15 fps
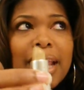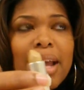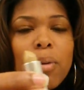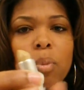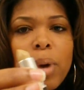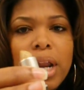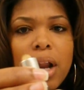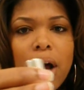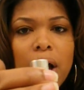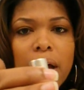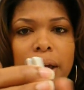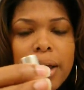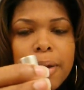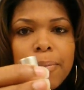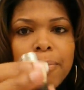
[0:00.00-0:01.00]
It went
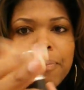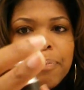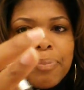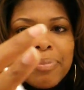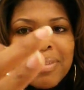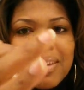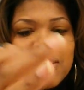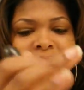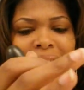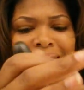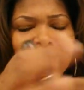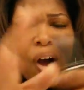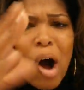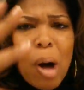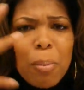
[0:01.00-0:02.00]
on
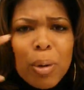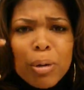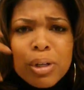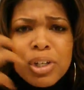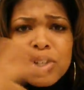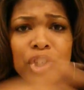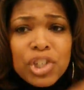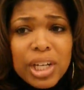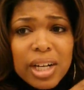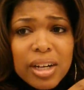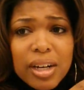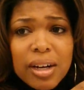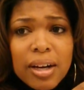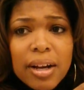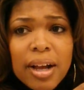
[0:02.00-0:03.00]
almost
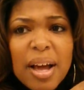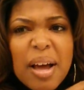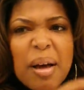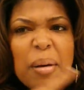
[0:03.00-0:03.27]
sheer,